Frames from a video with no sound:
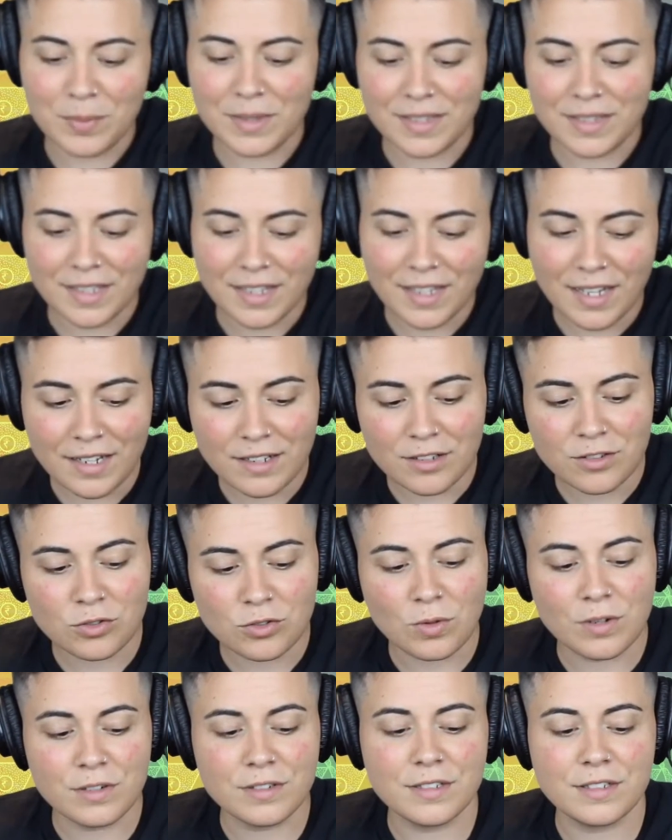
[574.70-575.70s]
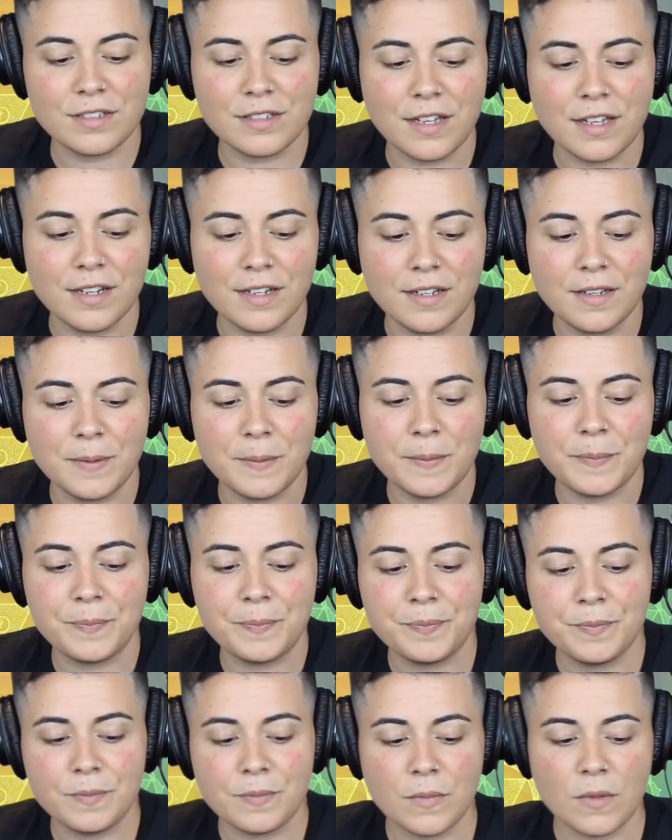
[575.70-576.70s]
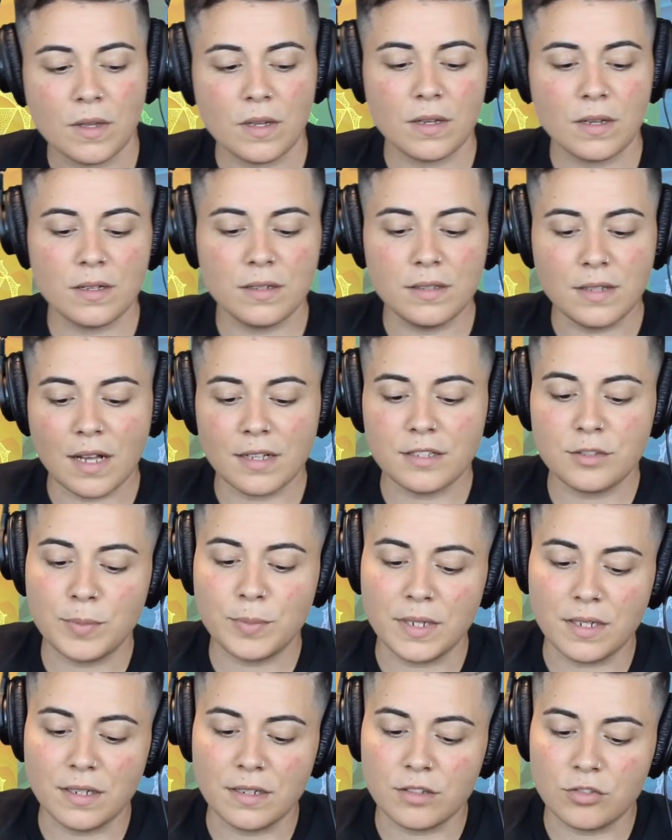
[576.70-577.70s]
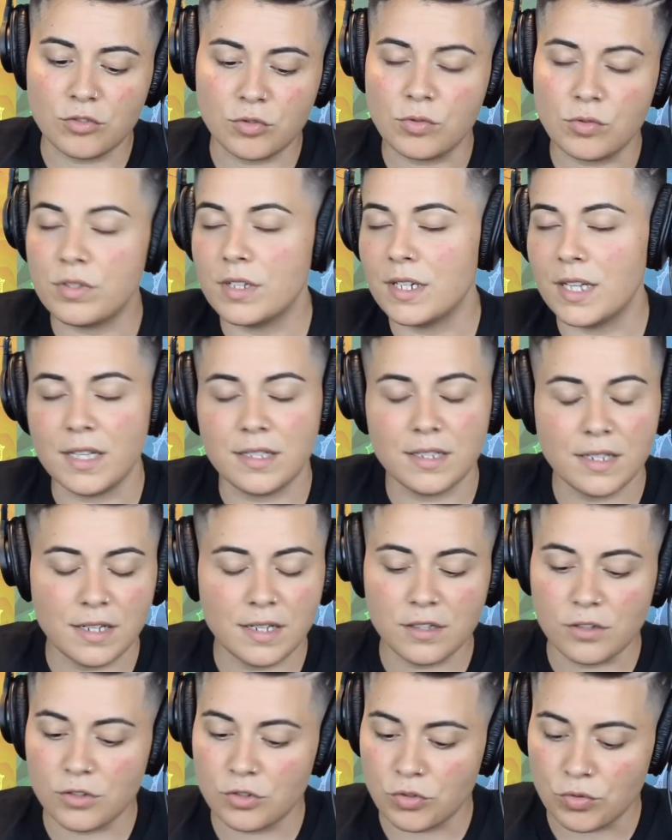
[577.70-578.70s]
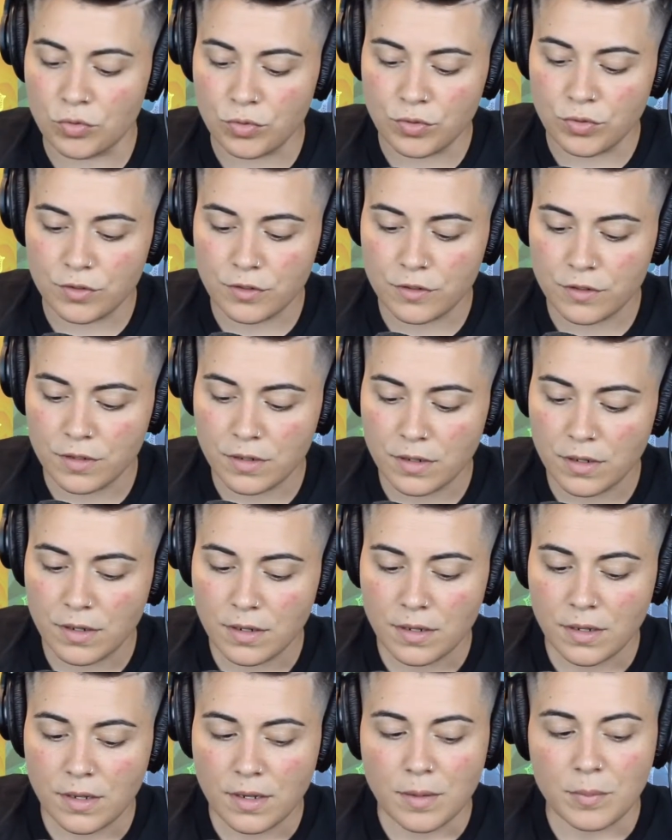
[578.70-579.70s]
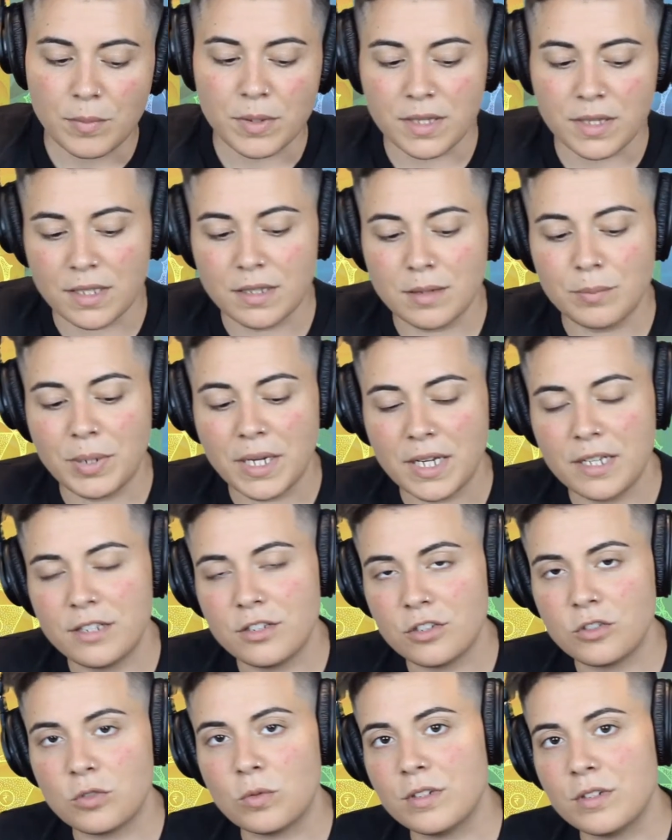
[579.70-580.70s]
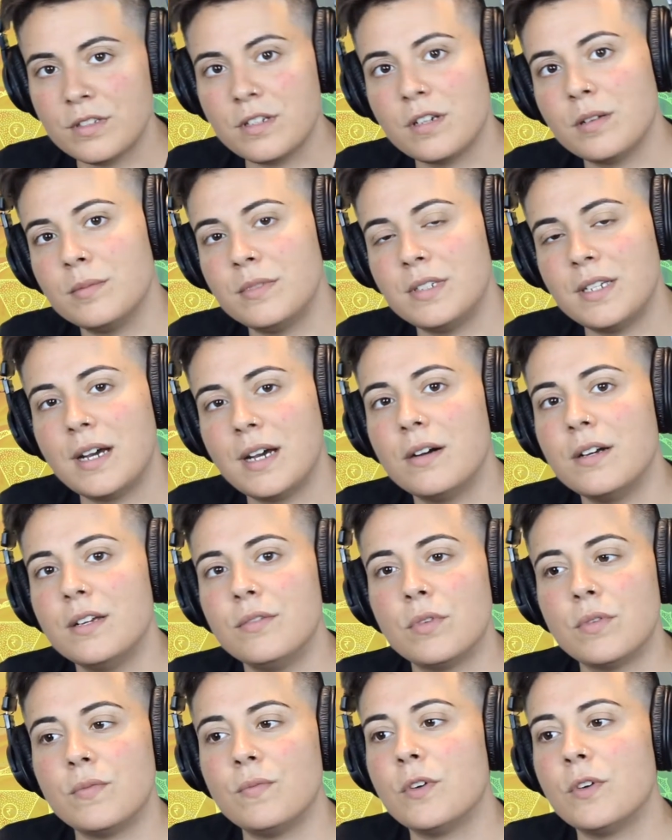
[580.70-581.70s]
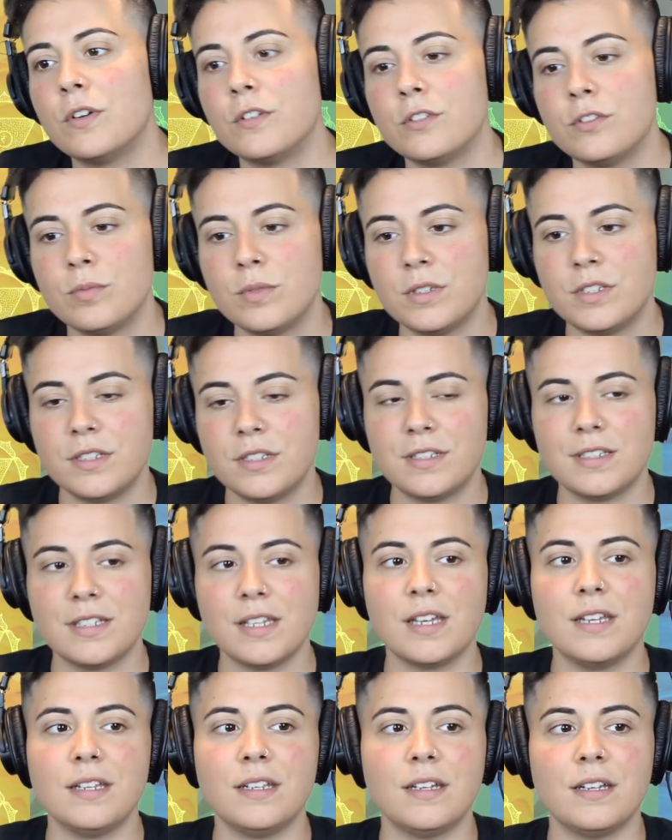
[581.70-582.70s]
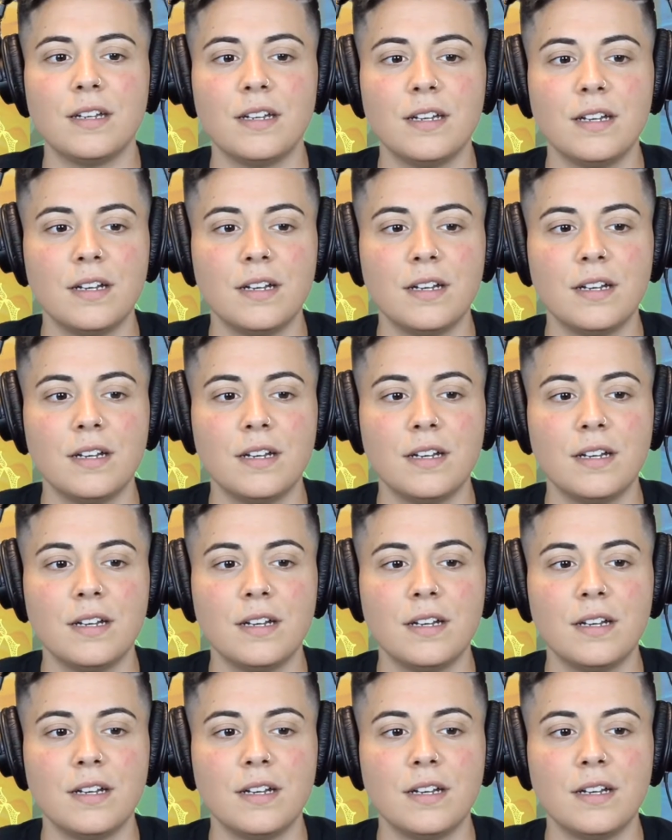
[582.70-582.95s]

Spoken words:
But the King of Swords is like not speaking a truth. Again, inner truths. But then the Page of Swords comes out in reverse, which is like